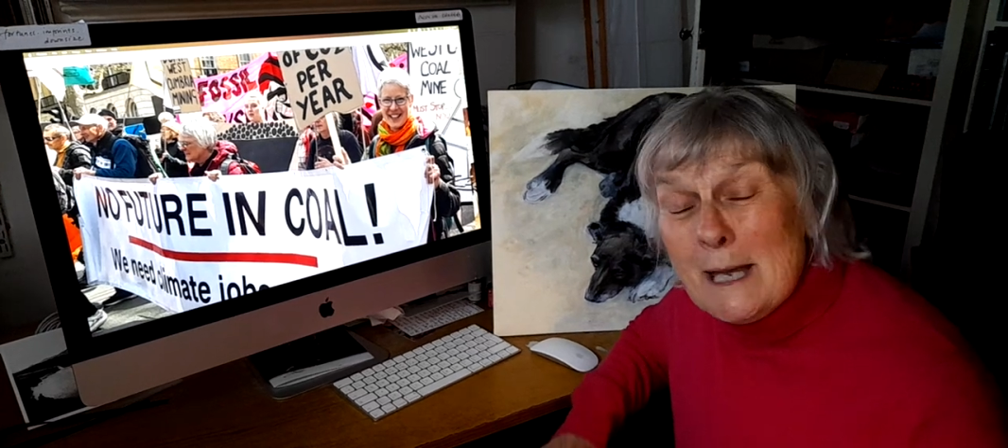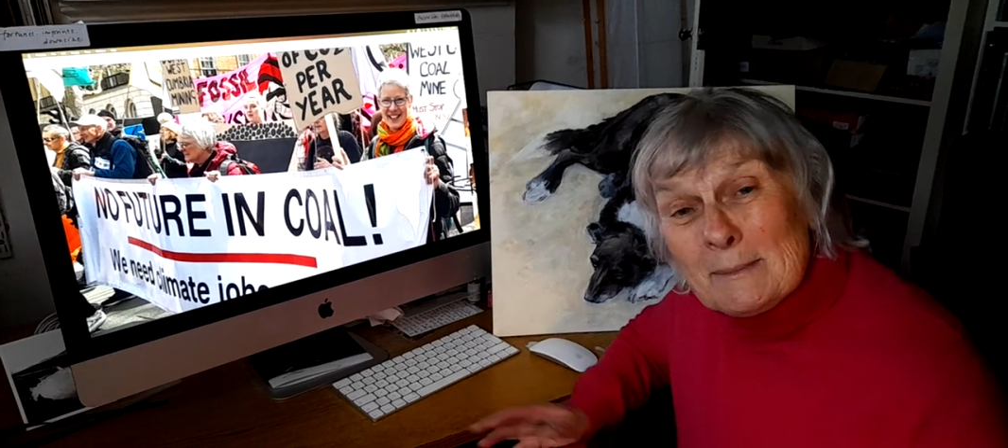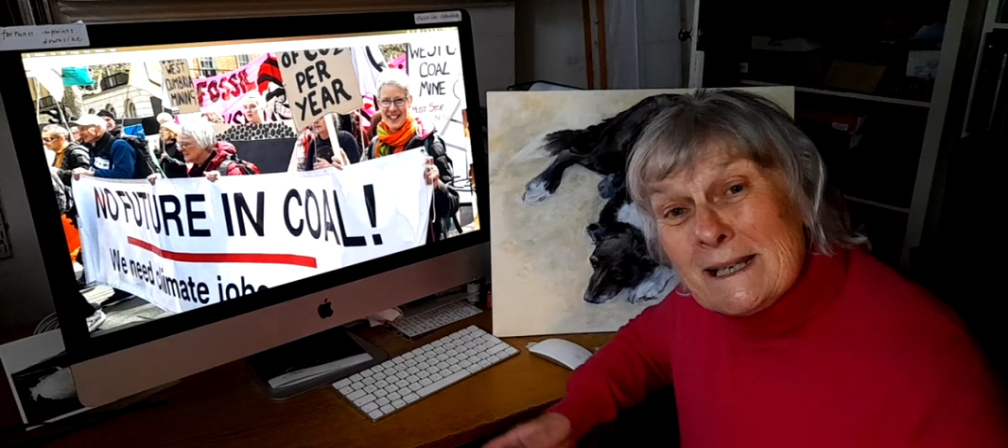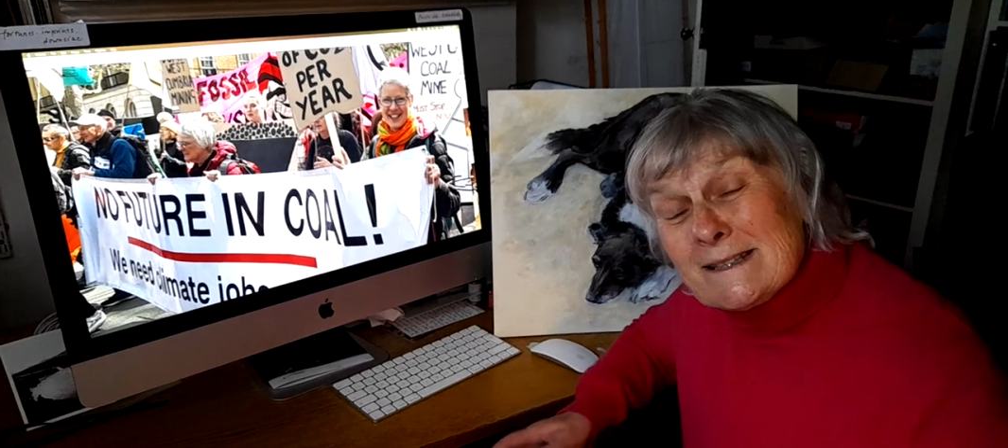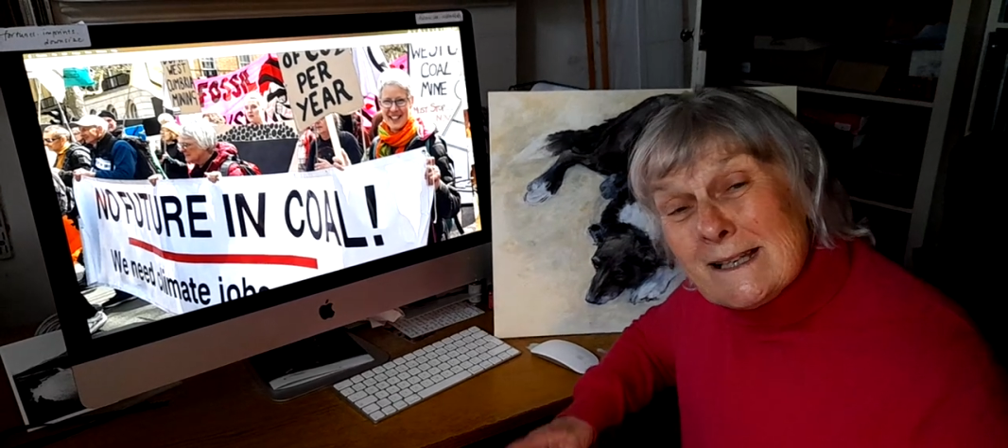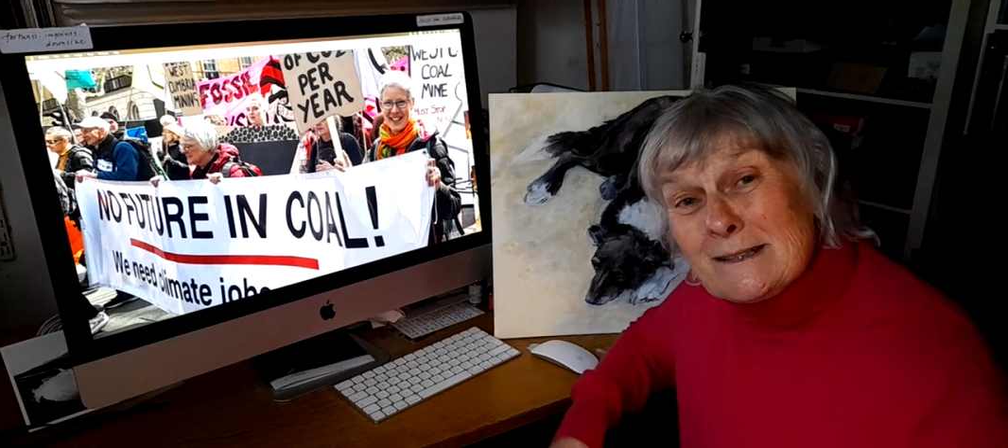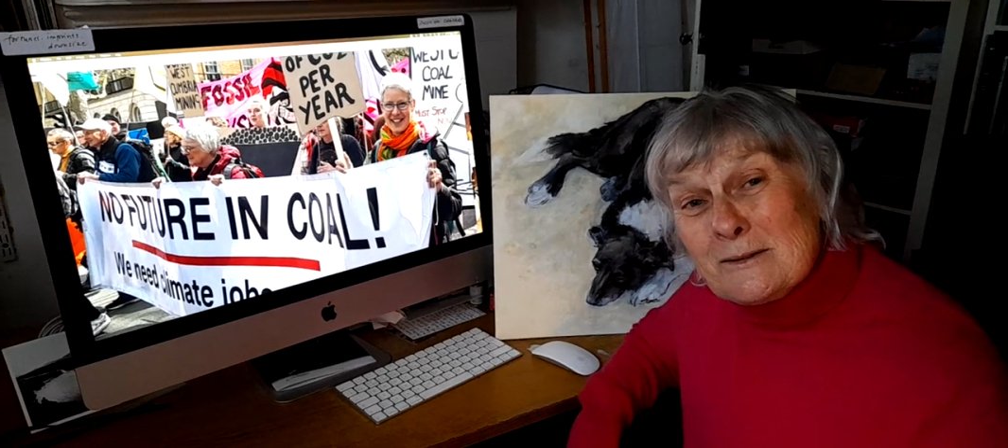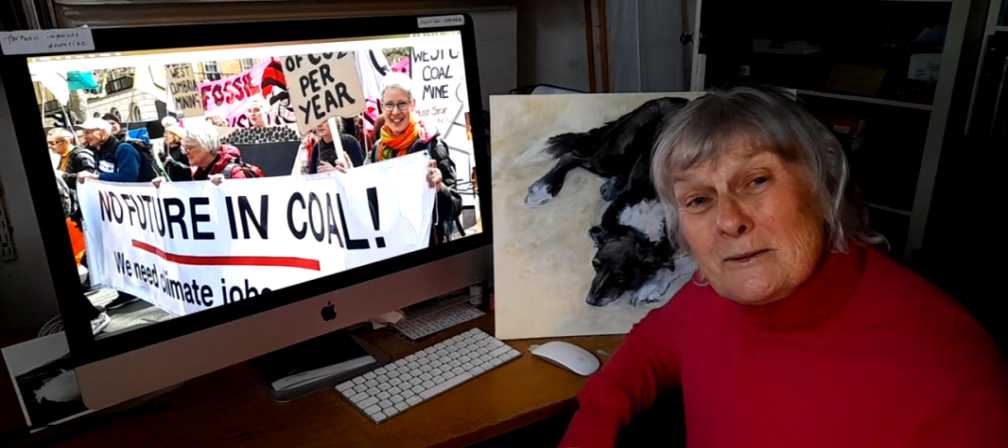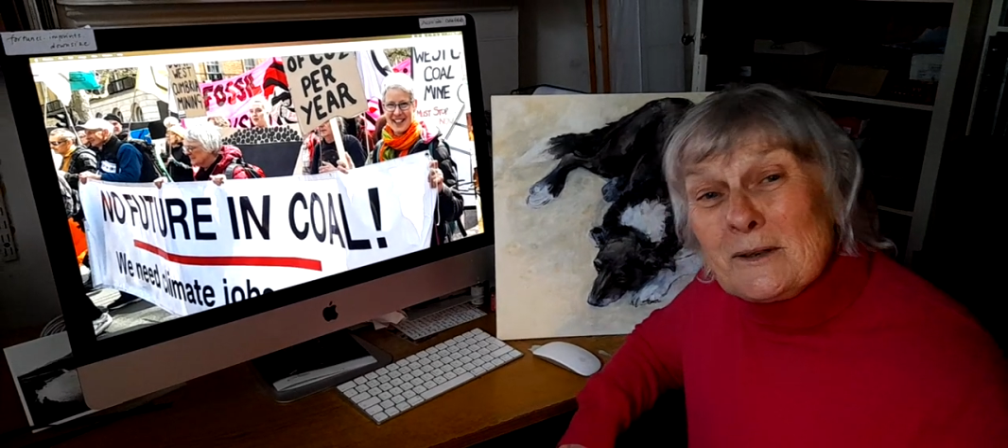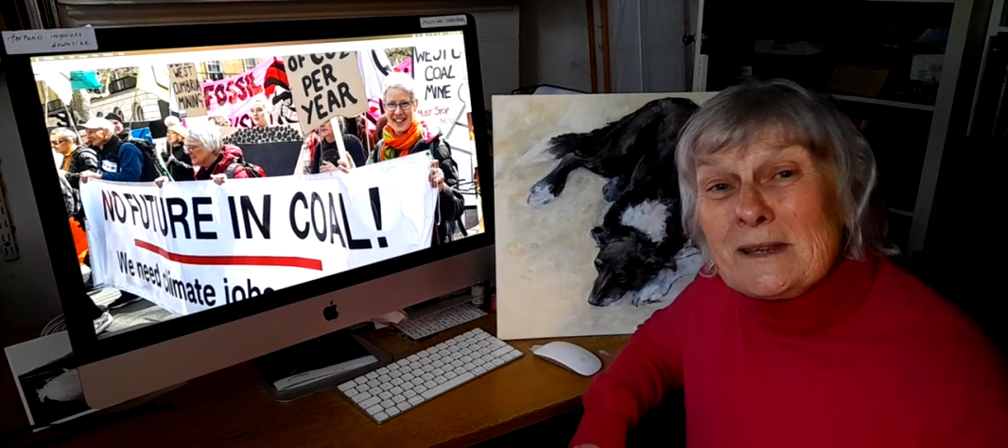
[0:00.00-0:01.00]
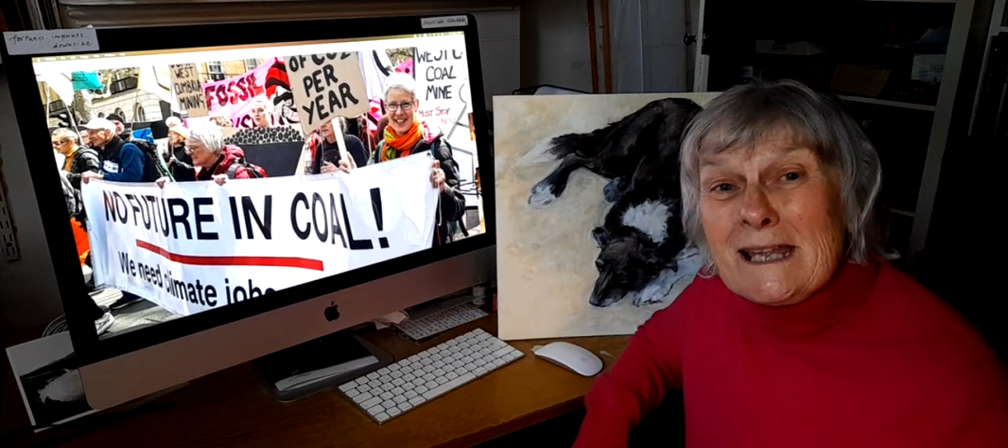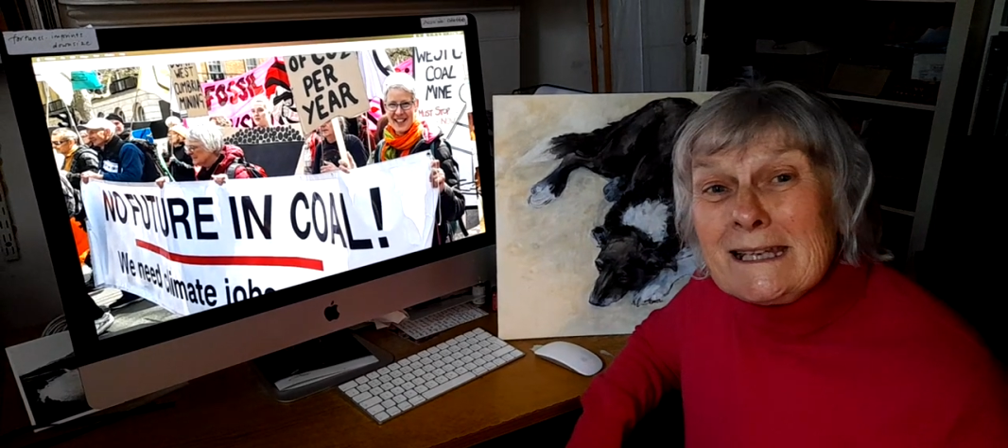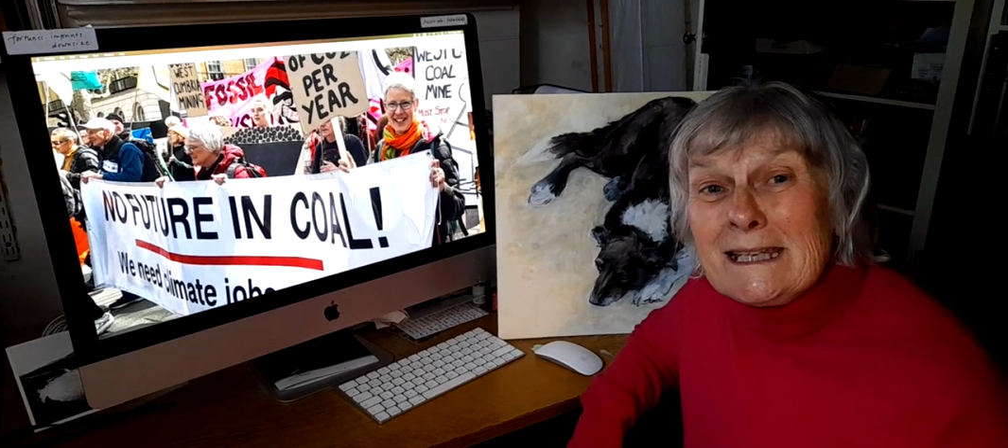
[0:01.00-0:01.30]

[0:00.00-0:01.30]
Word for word: But as I talk, they're